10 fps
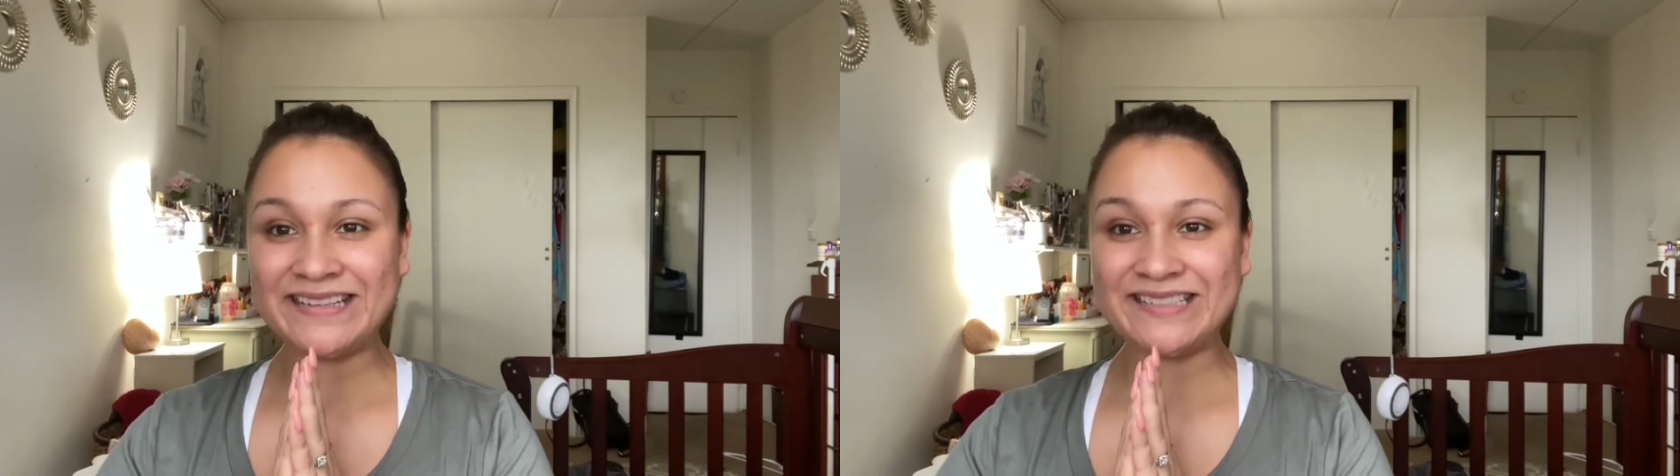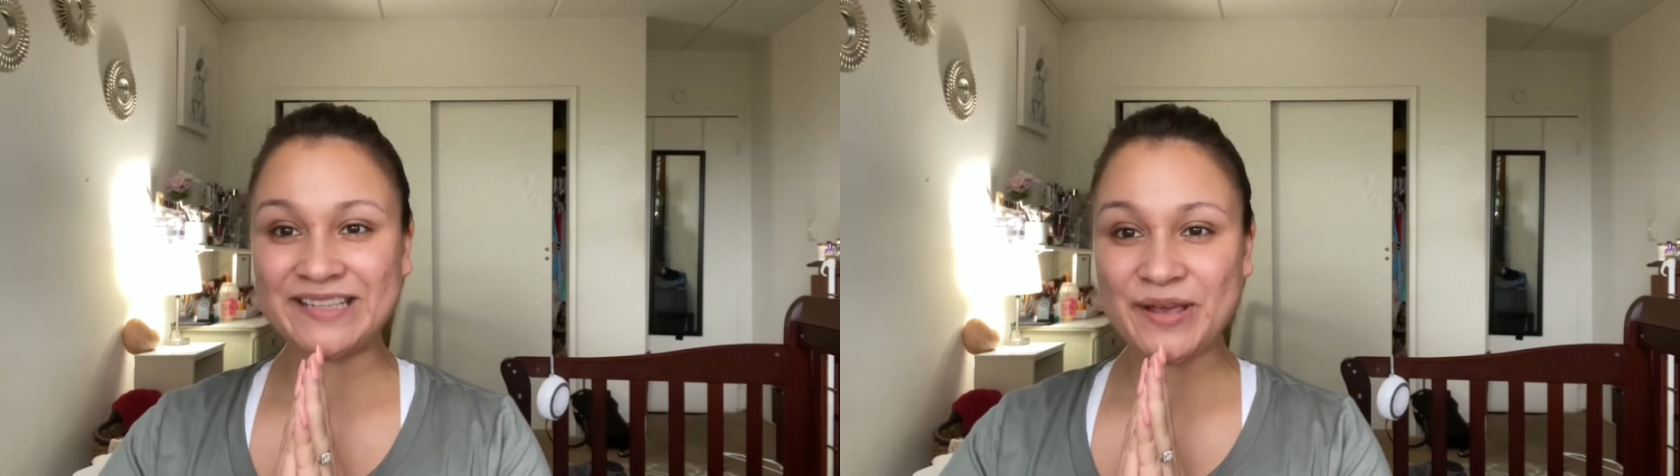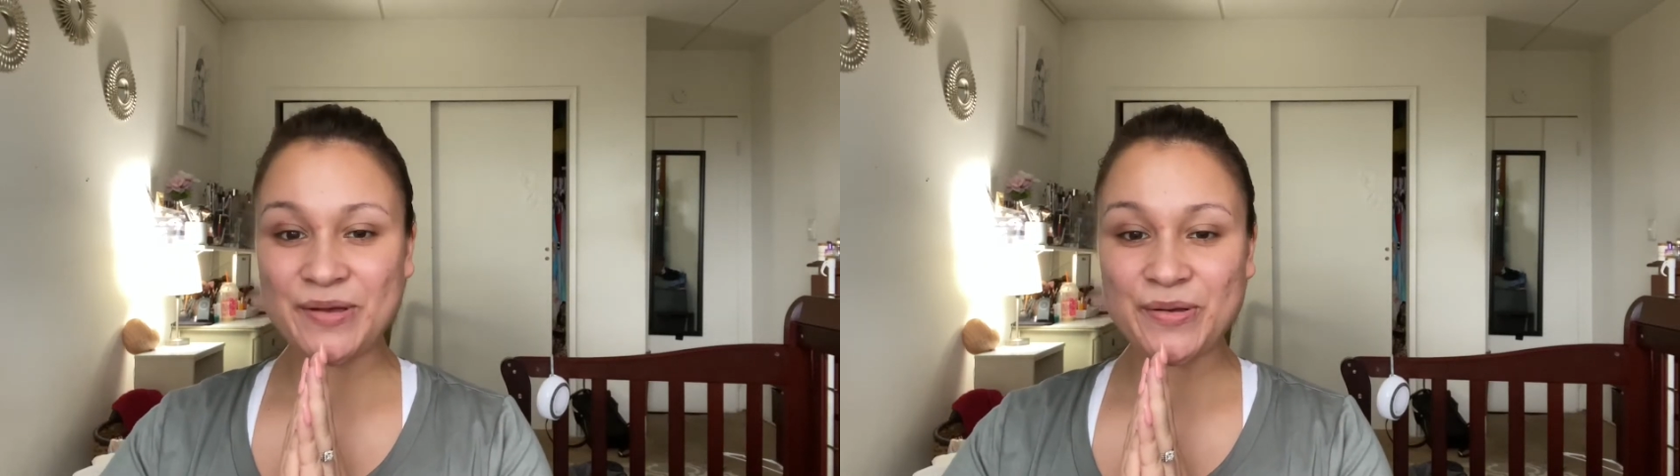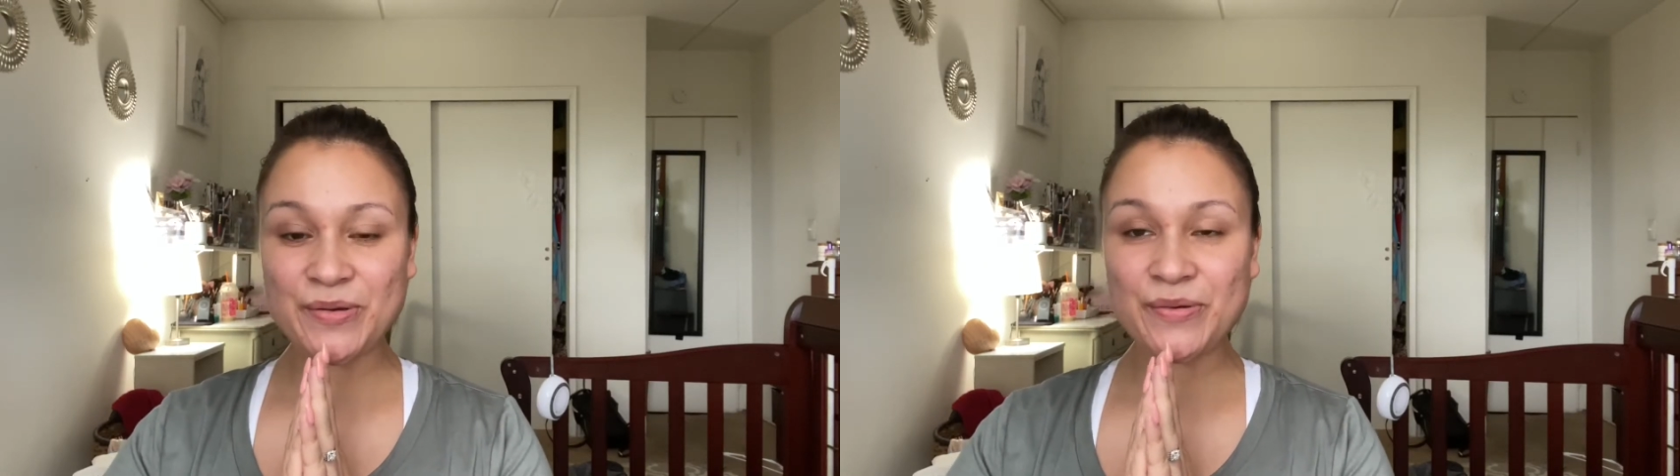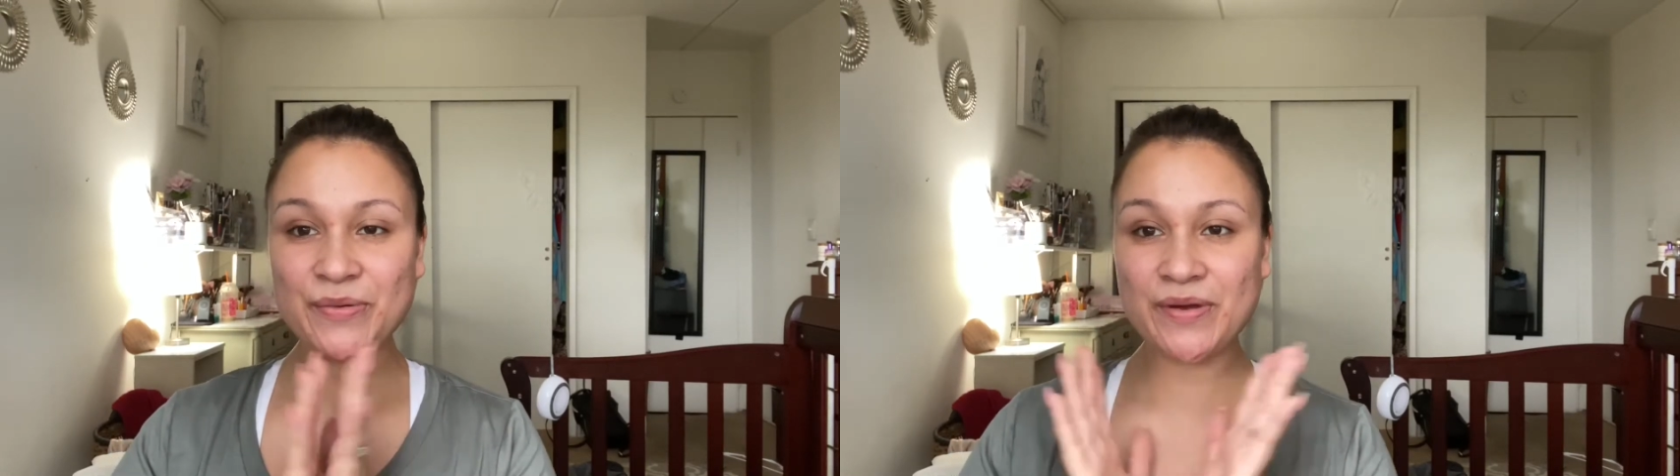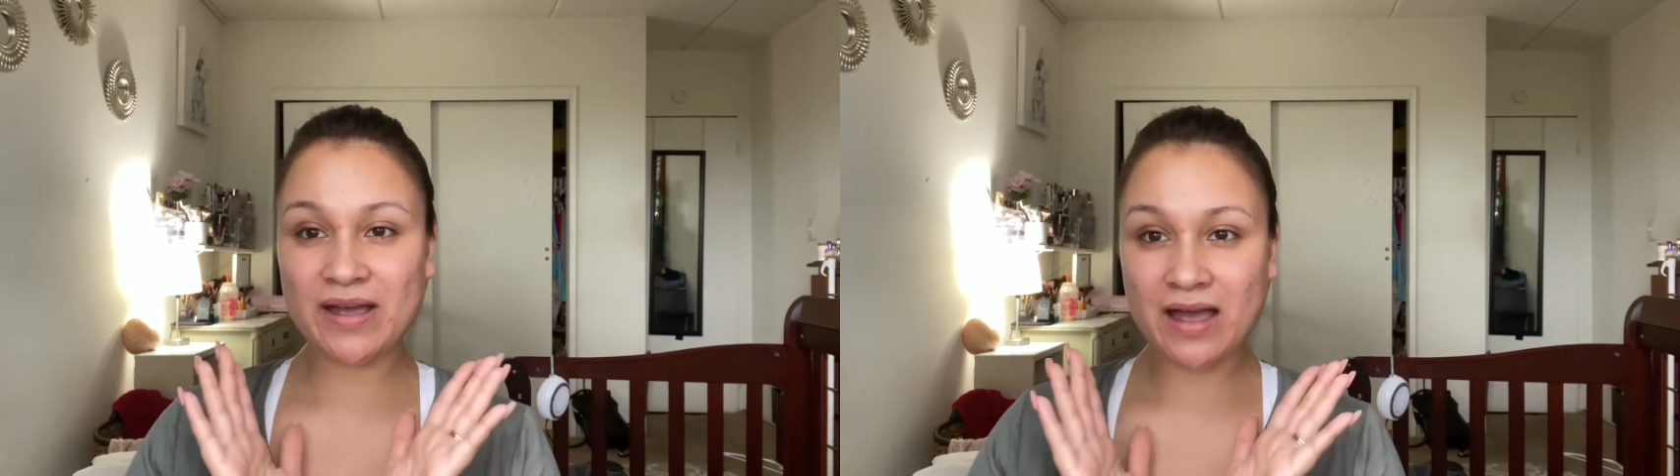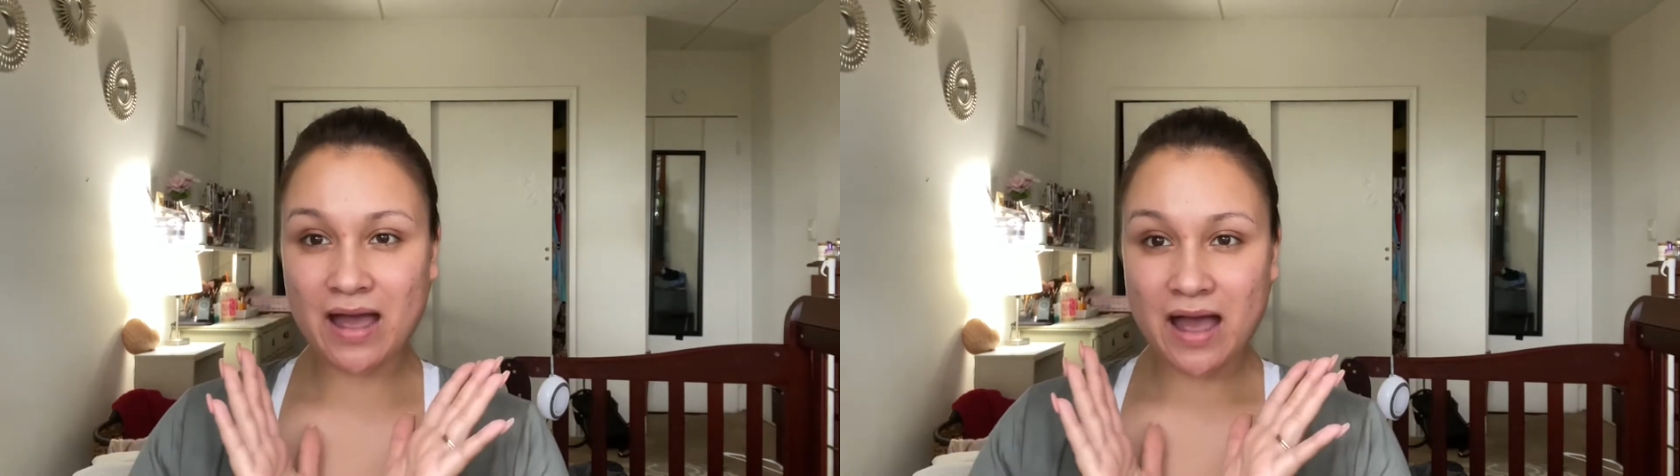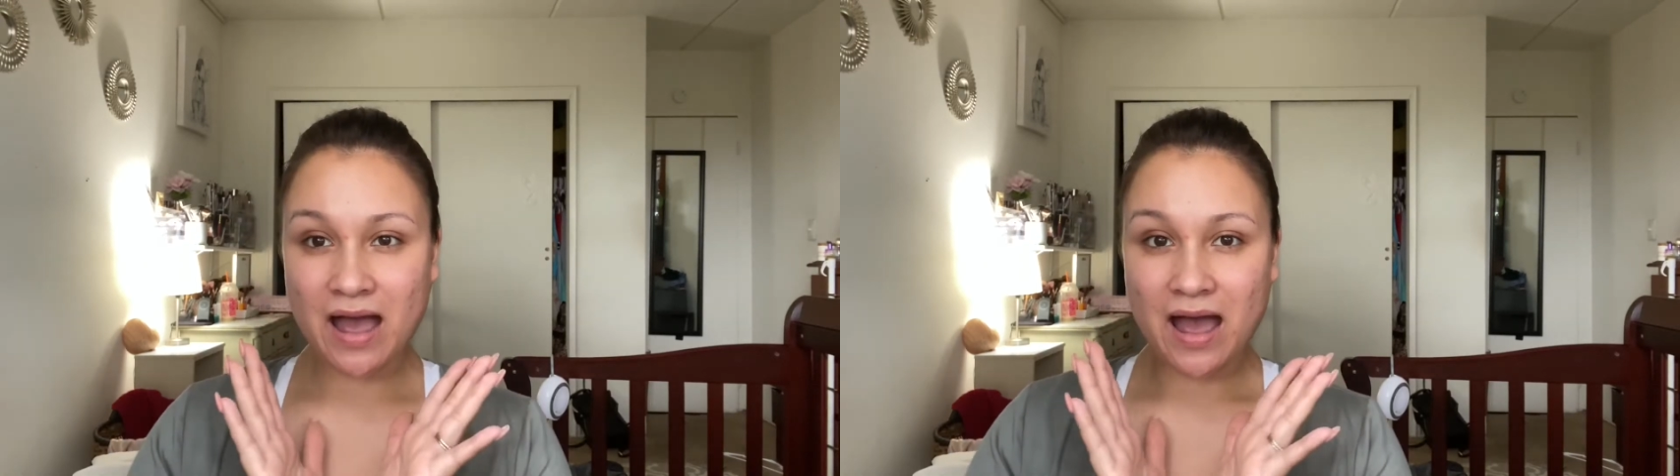So
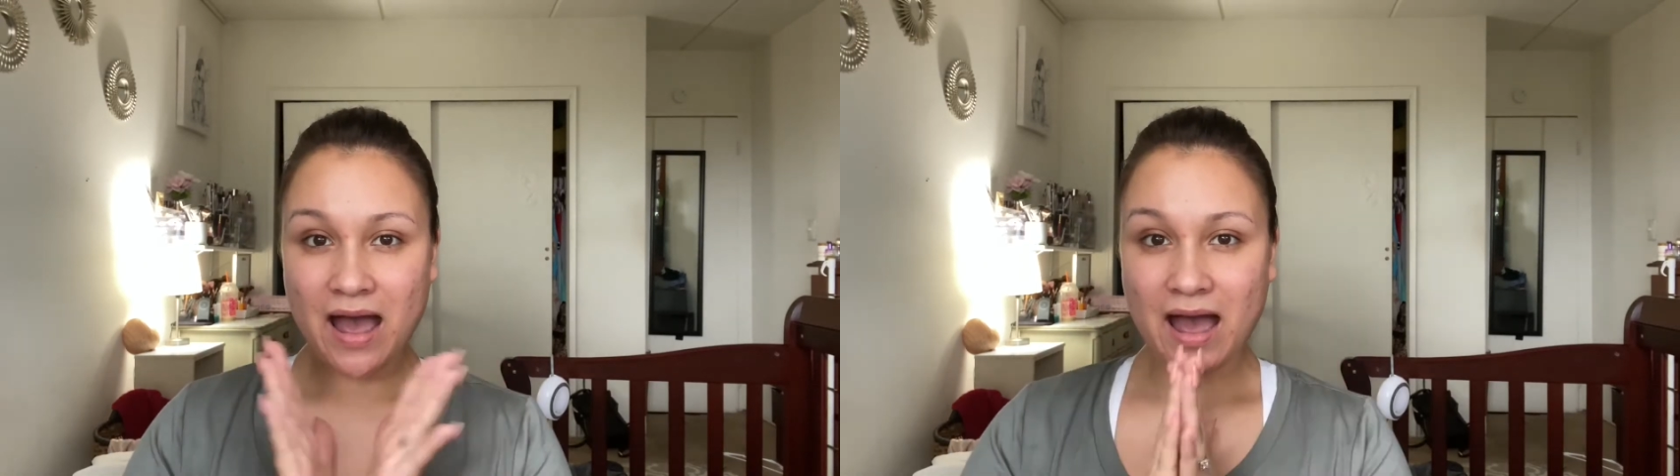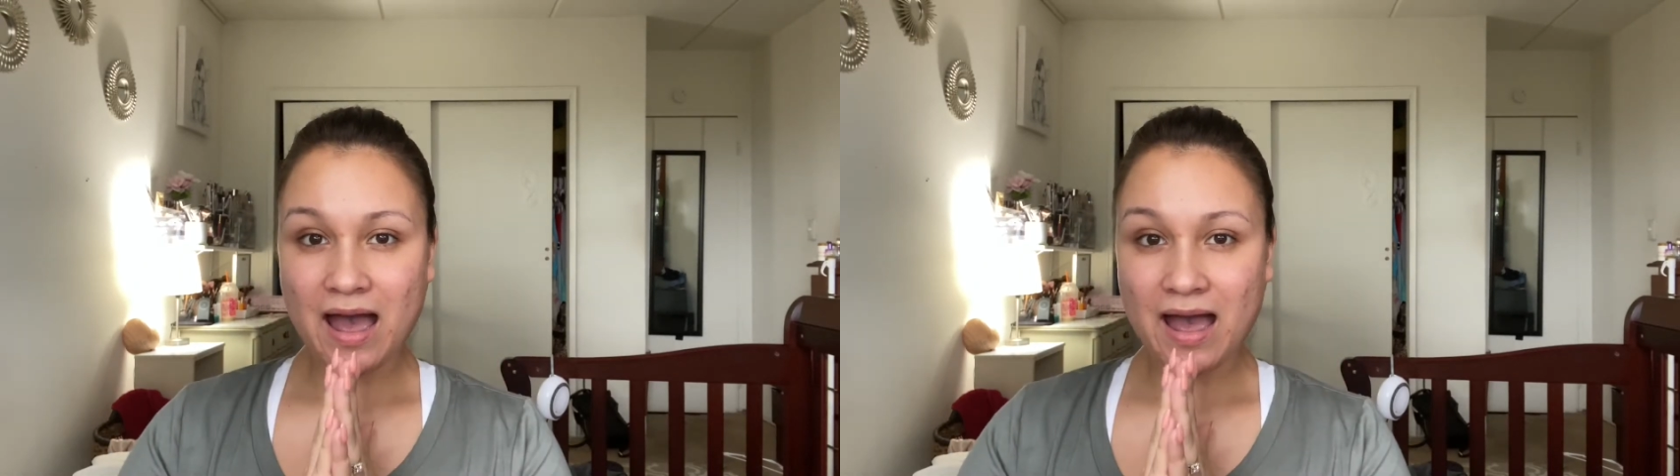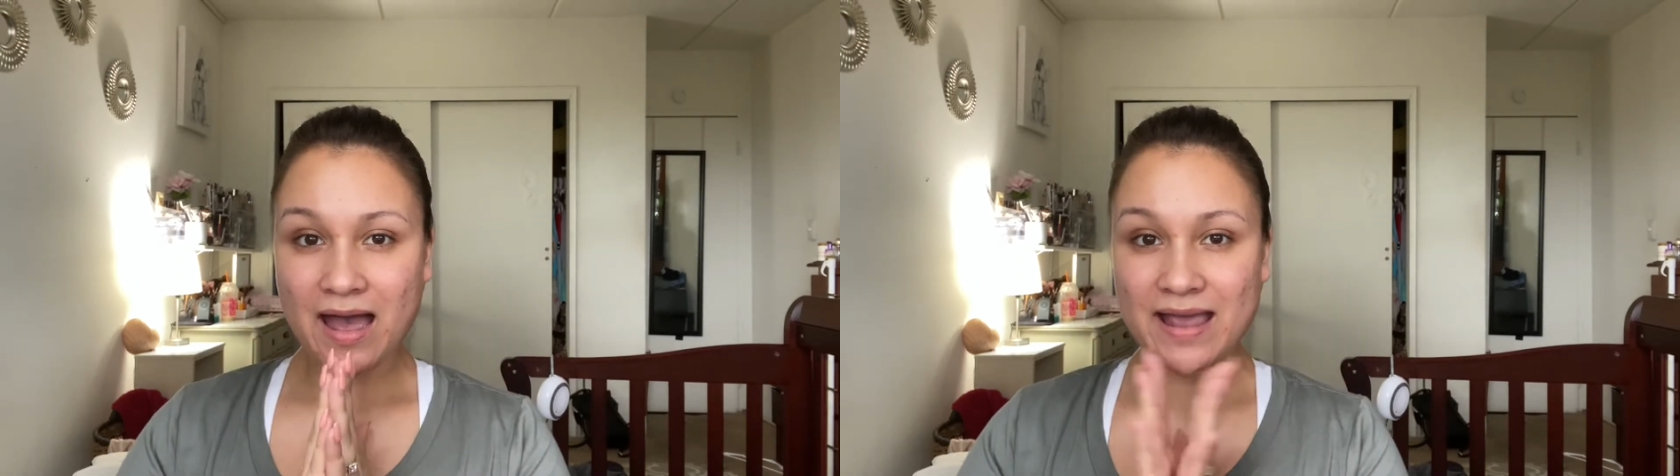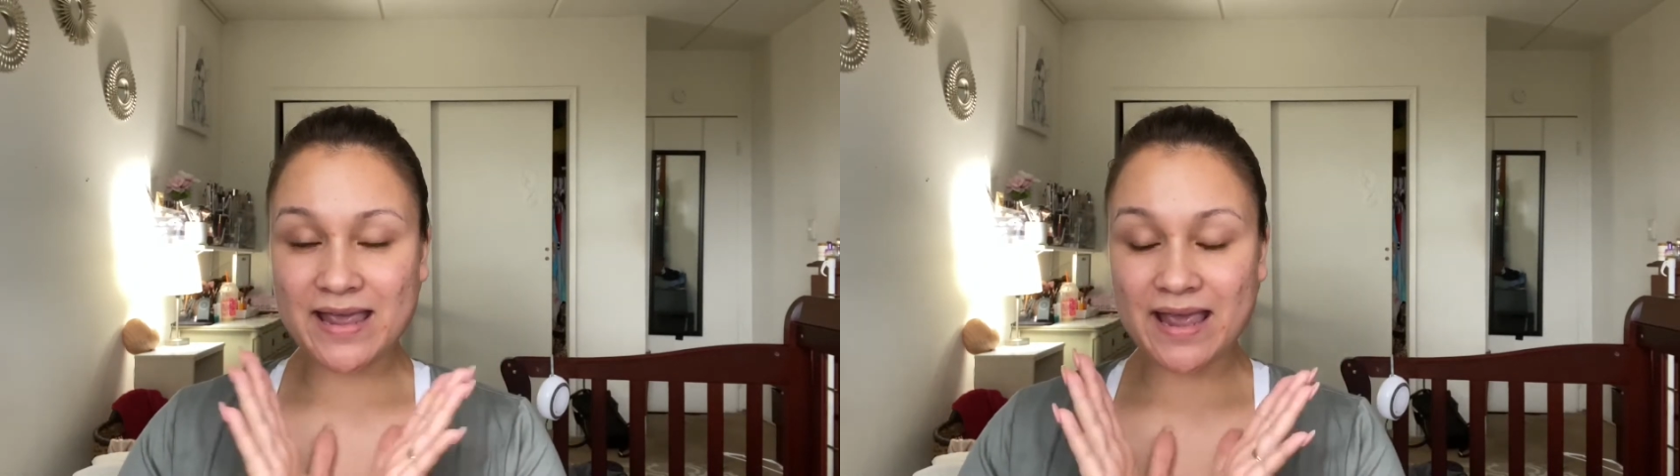I